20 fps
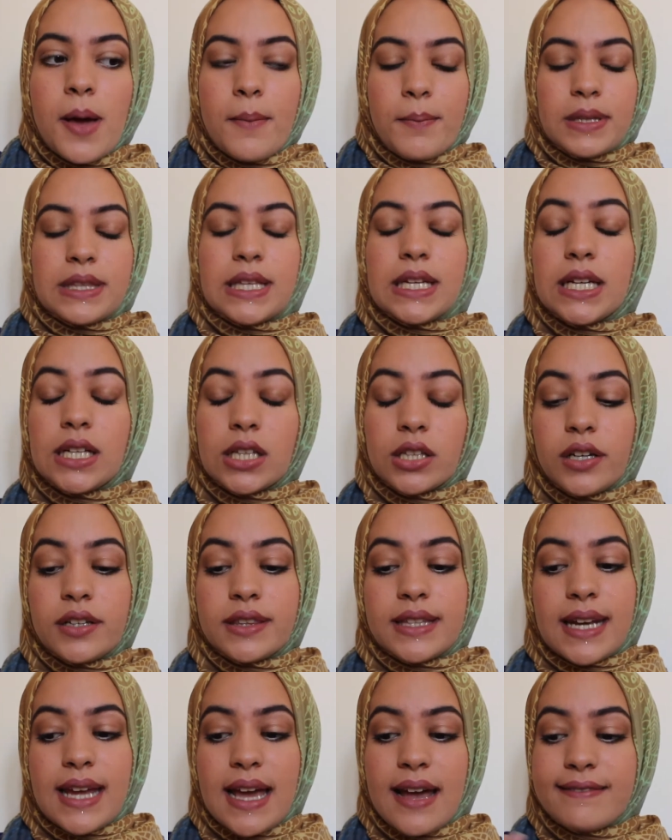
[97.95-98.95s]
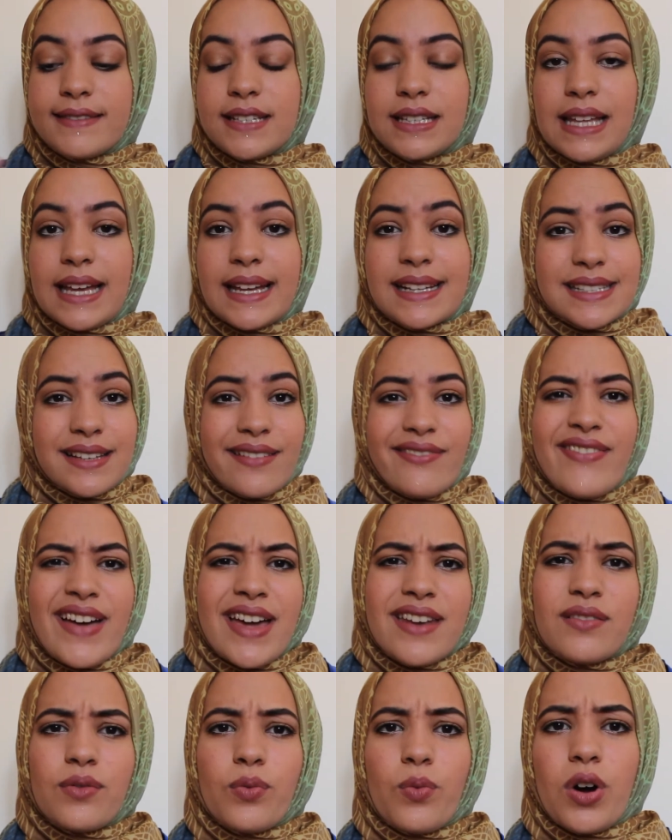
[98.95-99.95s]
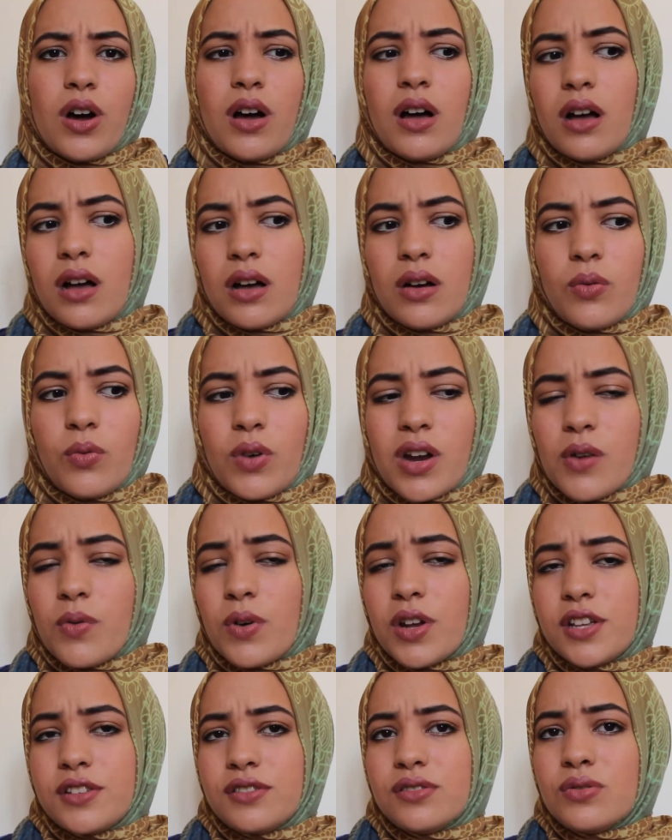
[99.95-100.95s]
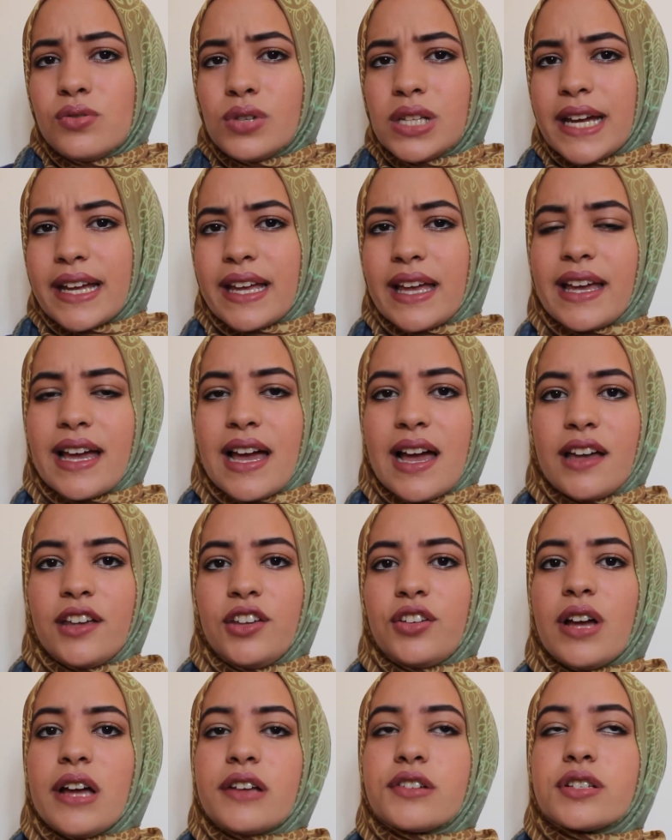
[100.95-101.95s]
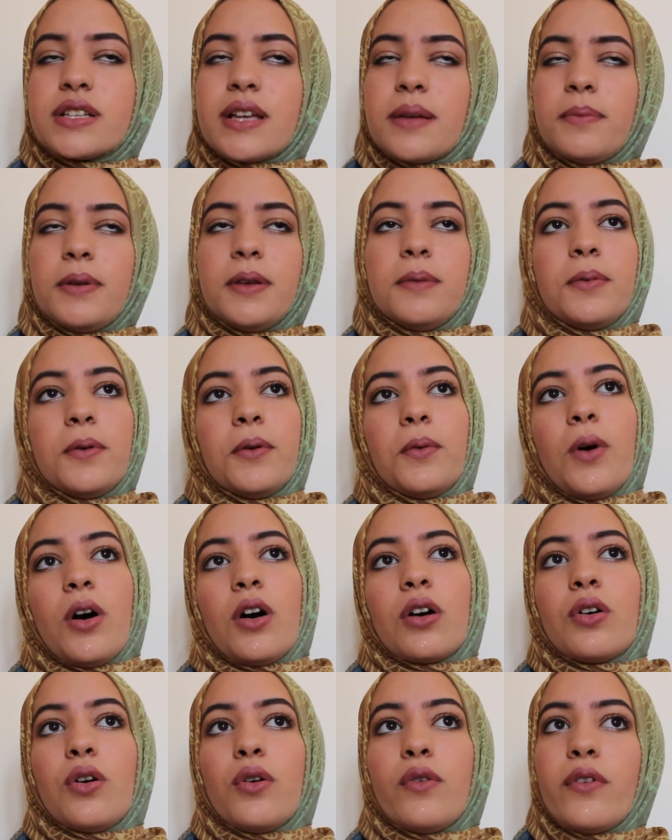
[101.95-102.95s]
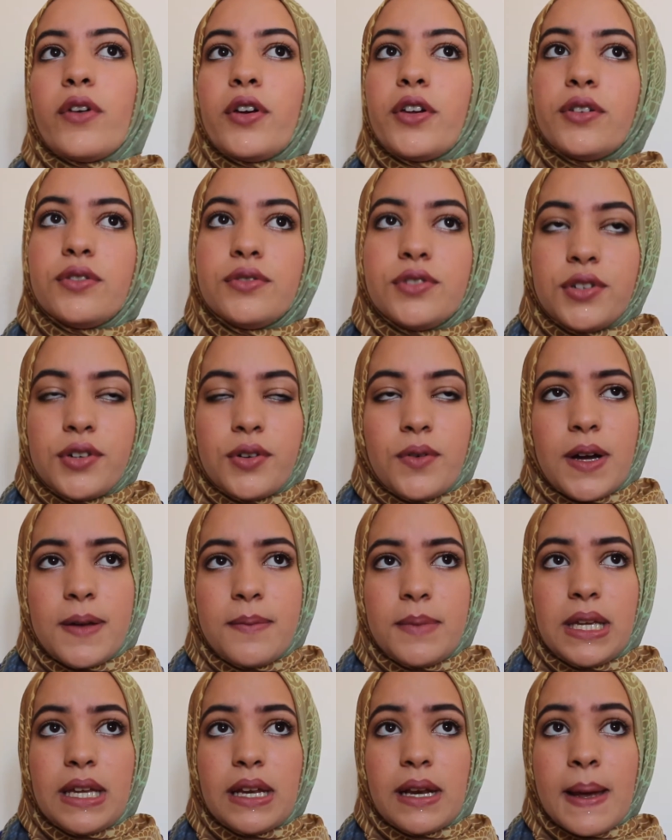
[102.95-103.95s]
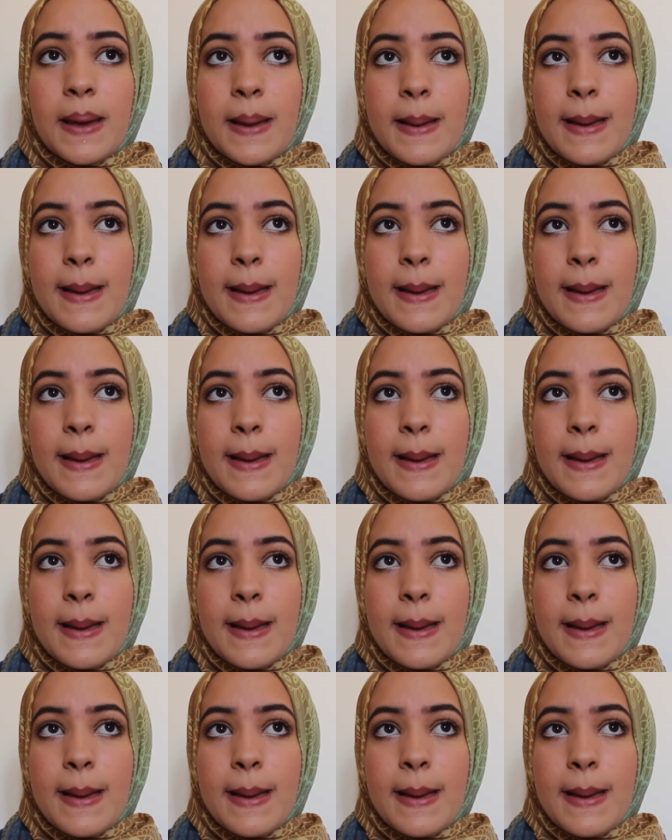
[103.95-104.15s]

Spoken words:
But then I learned that I have to like defend what I want to do. Like you can't just let people walk over you, do you know what I mean?